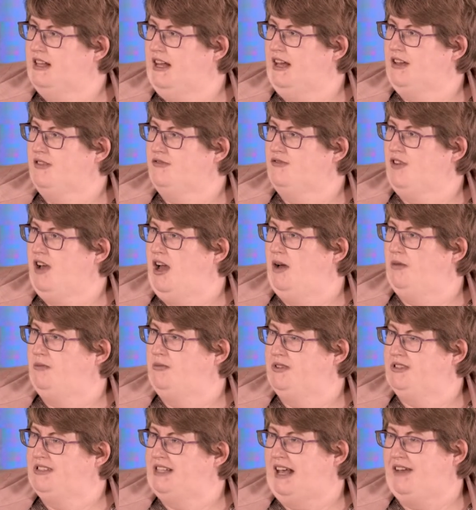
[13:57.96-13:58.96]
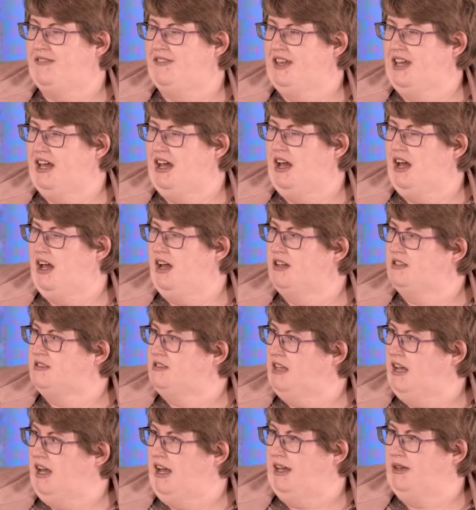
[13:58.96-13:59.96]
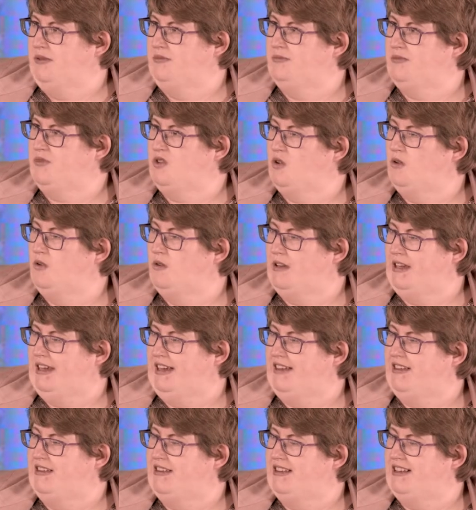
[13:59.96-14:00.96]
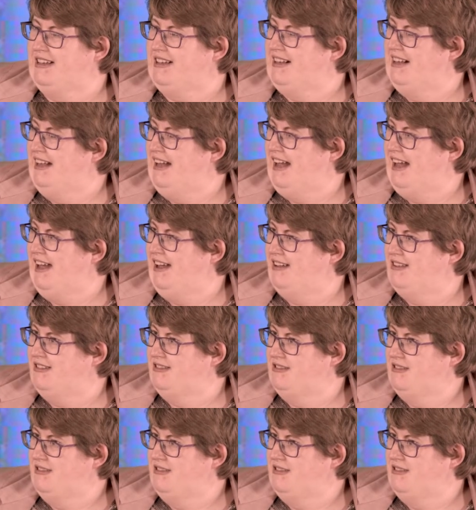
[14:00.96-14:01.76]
like Rob was having a hard time talking to Claire.